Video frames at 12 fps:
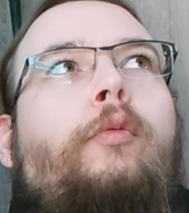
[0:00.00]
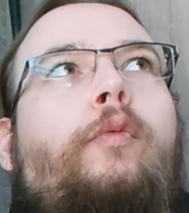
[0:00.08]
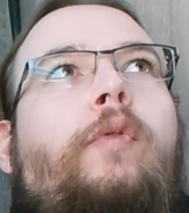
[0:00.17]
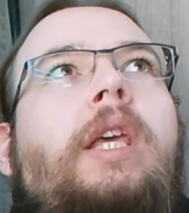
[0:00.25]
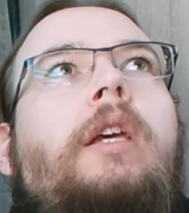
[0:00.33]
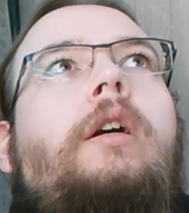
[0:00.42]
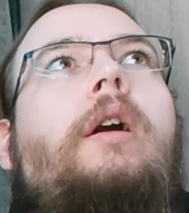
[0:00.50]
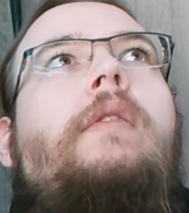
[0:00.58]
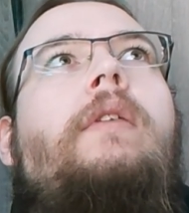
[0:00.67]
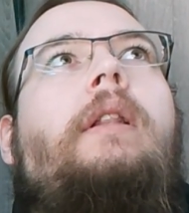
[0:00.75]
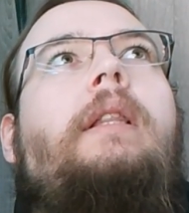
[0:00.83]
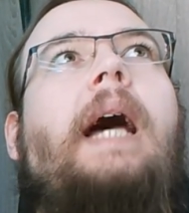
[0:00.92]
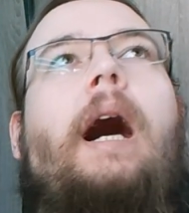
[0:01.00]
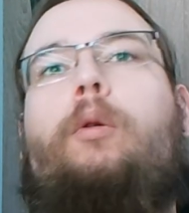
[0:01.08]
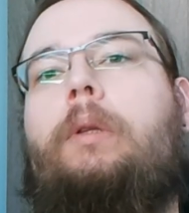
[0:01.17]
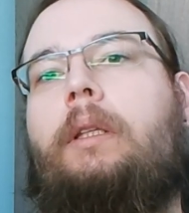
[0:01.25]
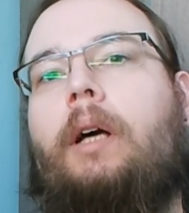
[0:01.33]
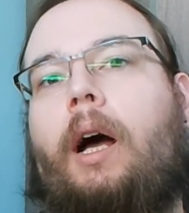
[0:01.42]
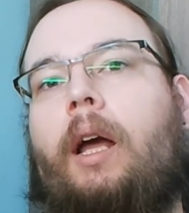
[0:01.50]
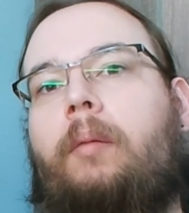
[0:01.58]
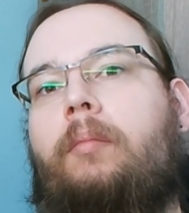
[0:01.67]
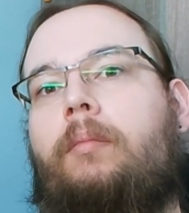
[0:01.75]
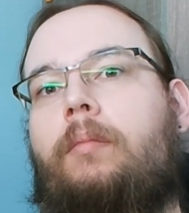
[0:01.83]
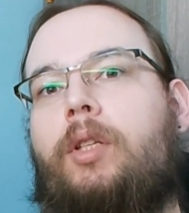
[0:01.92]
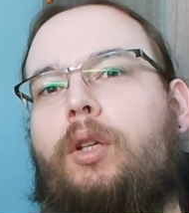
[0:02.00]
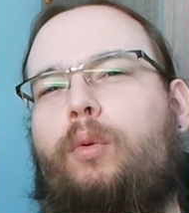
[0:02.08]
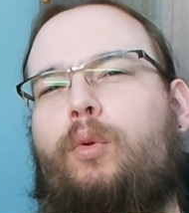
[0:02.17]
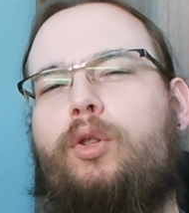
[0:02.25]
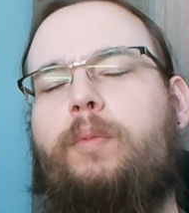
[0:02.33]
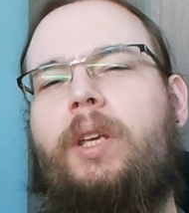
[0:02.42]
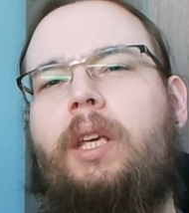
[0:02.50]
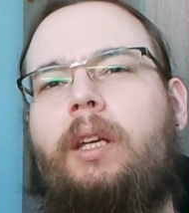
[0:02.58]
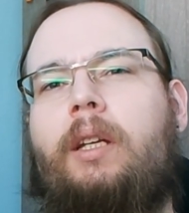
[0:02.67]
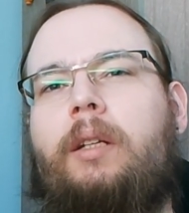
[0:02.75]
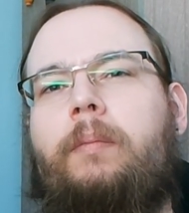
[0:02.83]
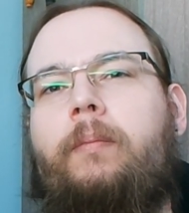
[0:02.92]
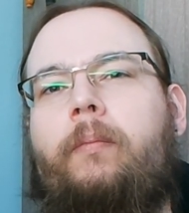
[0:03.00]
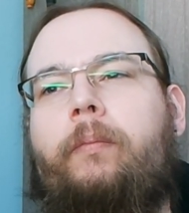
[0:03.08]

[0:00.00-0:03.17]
fear the downtime, so to speak.